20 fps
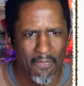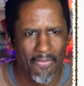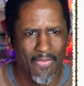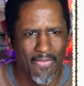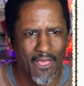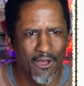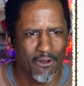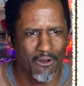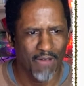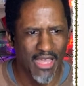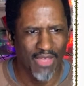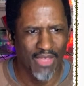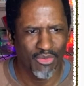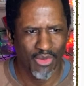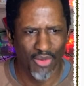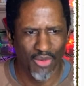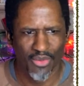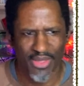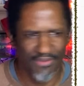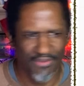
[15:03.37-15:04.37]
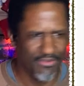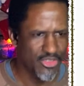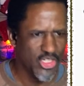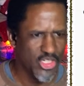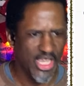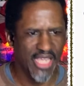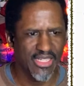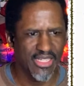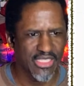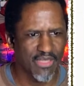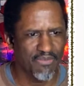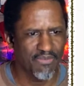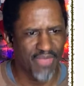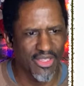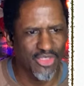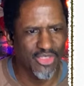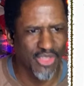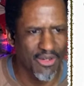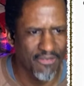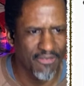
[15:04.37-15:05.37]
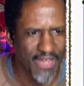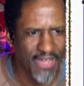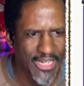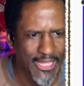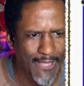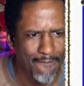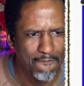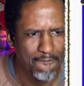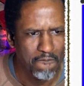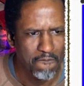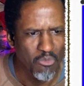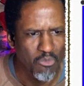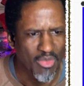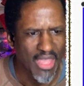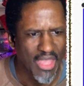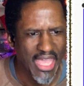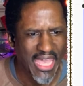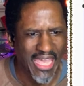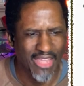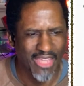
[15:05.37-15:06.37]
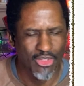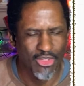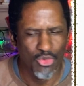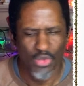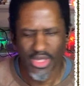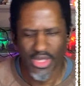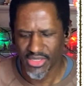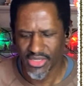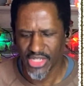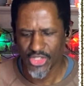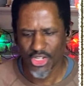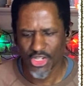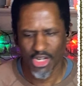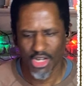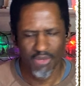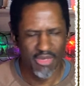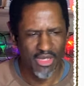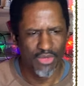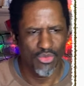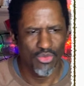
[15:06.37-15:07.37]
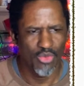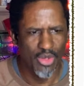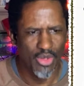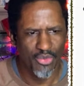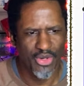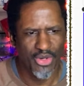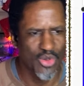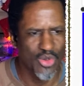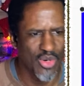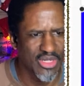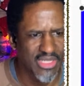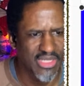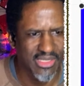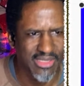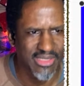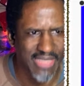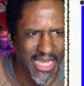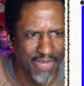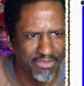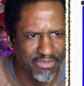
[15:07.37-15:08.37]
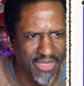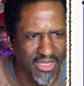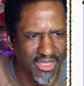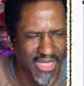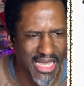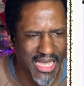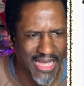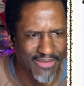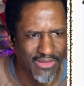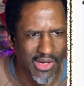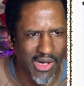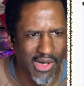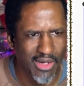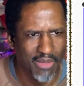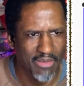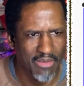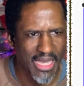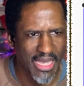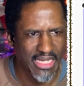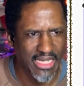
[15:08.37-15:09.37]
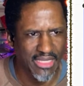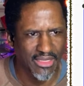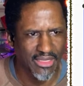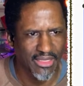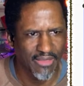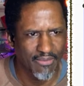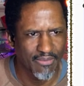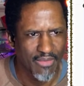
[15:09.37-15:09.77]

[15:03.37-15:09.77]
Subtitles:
all right, where we've changed some things already, and we'll determine when we're going to stop the live automatically.